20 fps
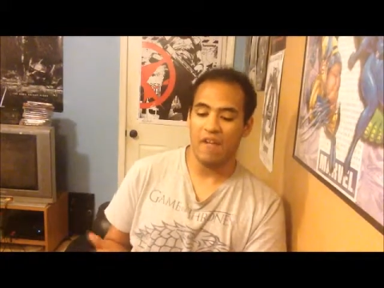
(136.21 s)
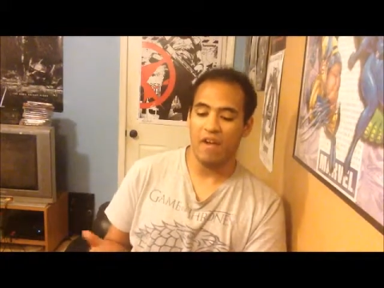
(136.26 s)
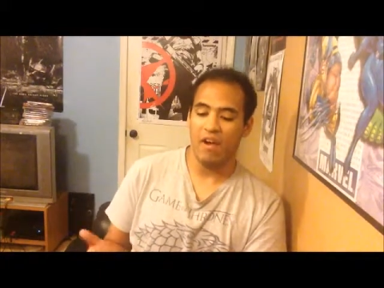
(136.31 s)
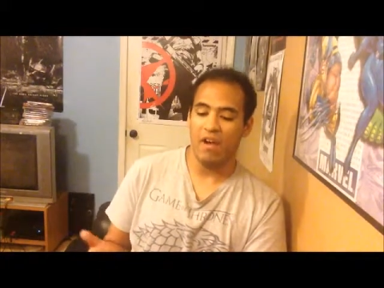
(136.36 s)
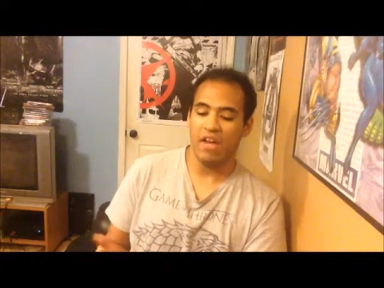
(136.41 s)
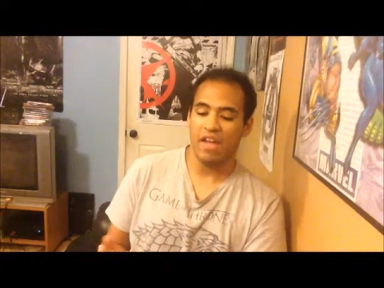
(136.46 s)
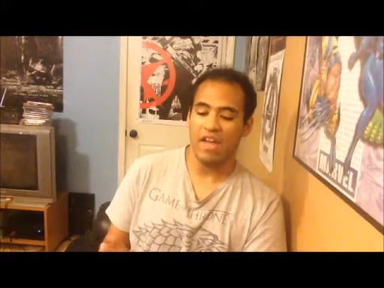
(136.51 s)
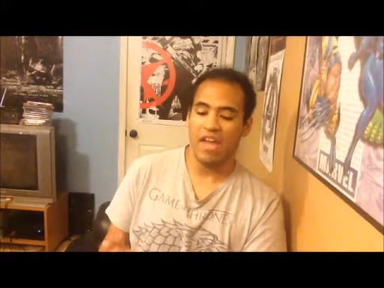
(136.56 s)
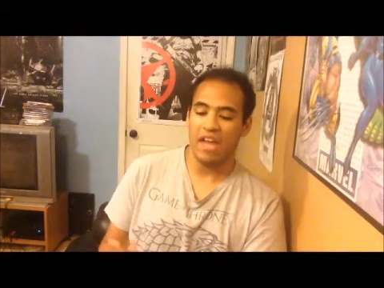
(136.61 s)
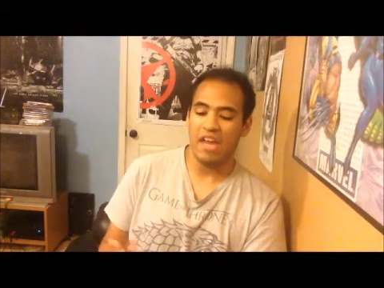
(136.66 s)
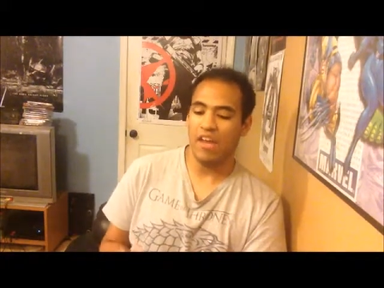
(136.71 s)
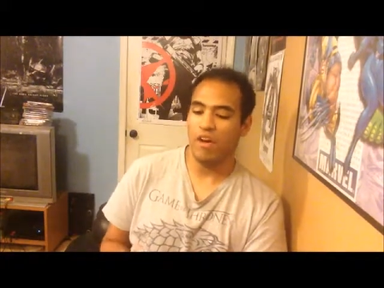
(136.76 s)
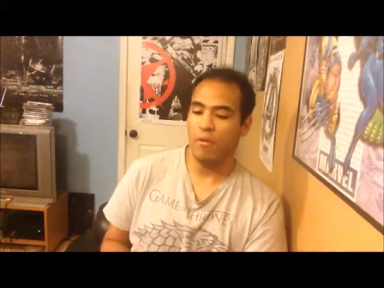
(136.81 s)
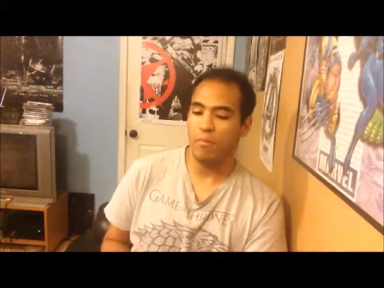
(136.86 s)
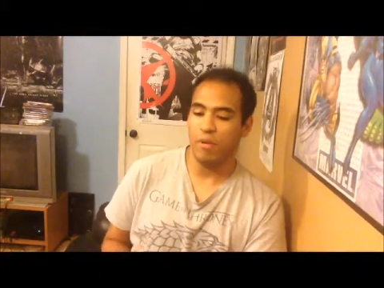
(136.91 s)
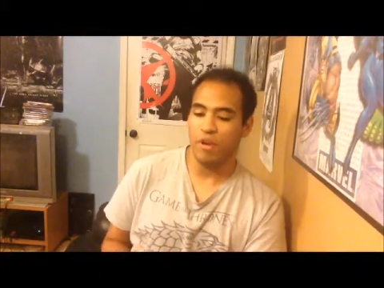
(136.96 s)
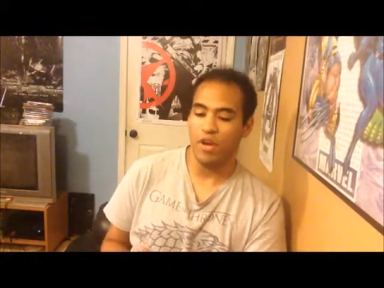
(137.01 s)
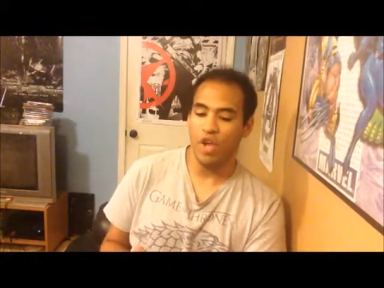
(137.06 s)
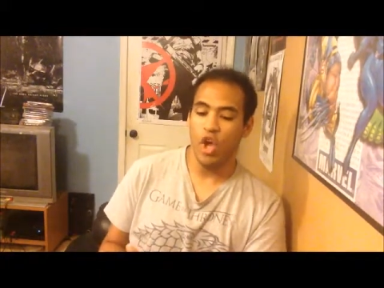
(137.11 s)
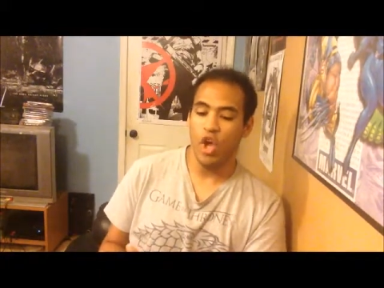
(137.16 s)

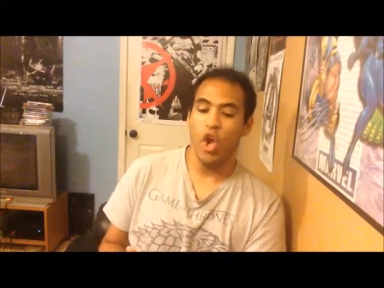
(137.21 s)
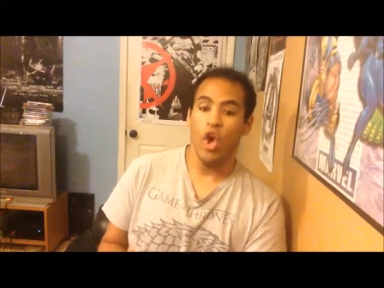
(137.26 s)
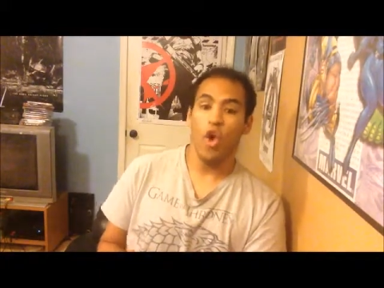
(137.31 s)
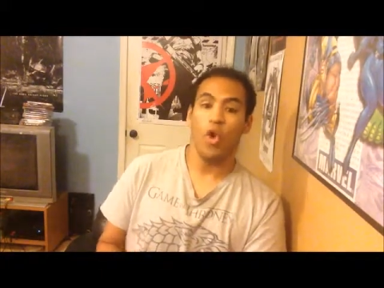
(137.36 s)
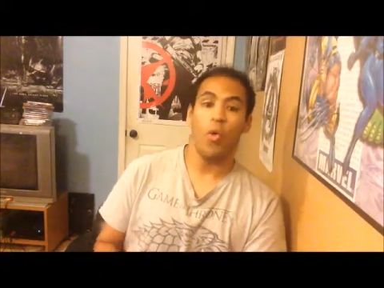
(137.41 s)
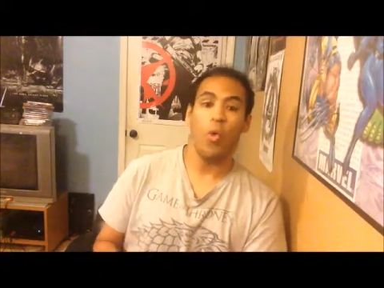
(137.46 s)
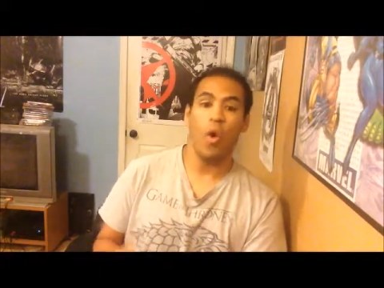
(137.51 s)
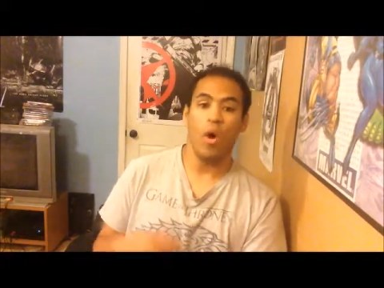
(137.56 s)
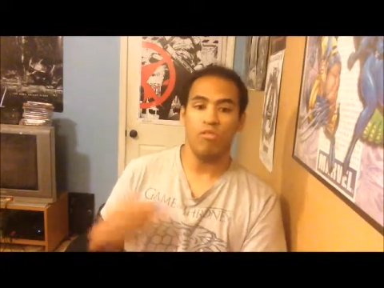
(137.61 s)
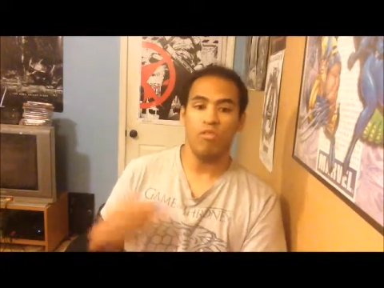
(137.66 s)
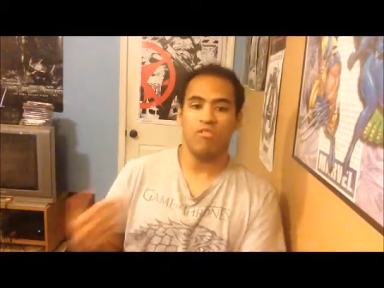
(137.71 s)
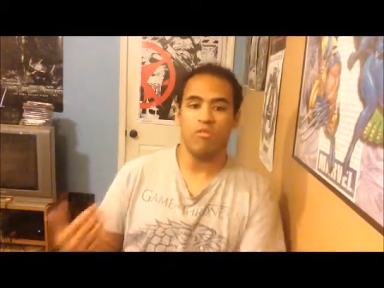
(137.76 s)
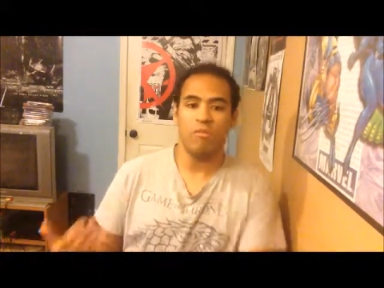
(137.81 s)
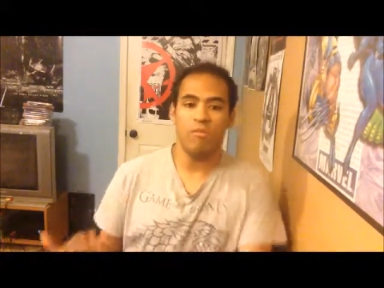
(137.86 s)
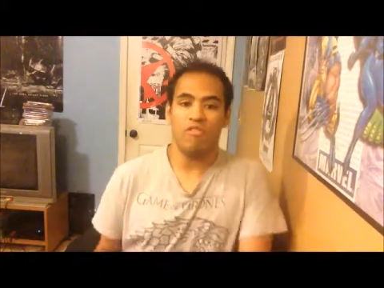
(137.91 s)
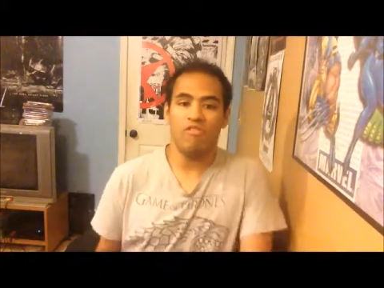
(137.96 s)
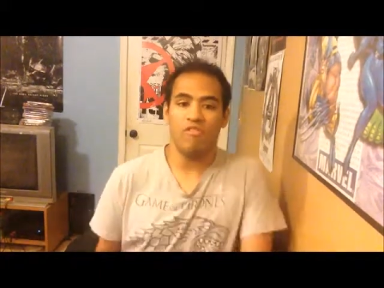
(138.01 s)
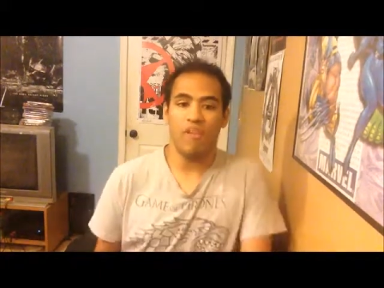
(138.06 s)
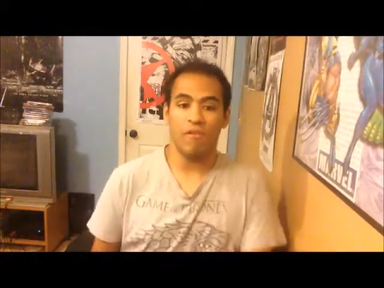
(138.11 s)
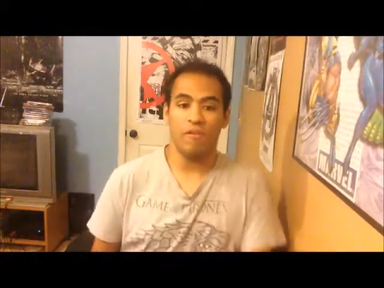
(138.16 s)
help but quote some
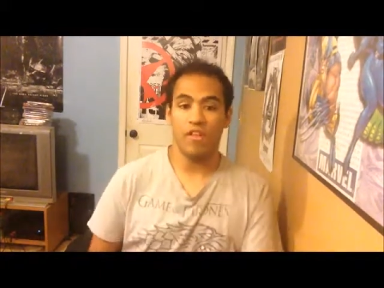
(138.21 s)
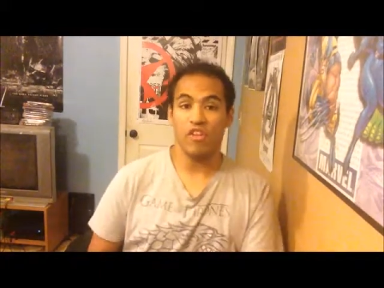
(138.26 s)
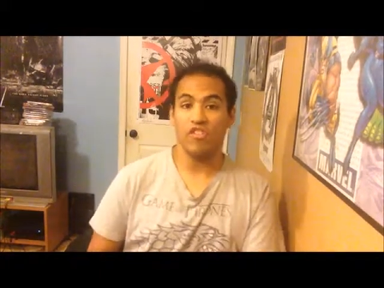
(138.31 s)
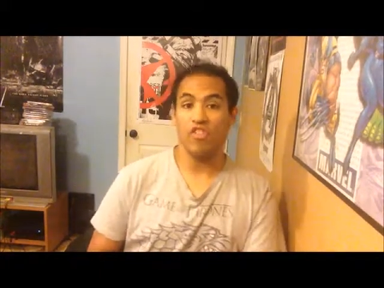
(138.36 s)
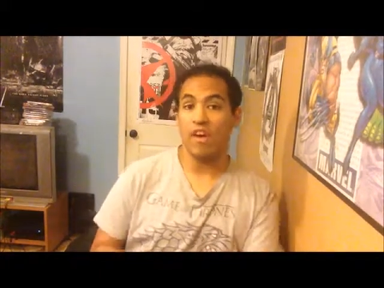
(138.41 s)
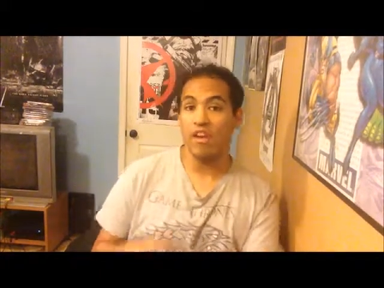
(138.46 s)
of the stuff that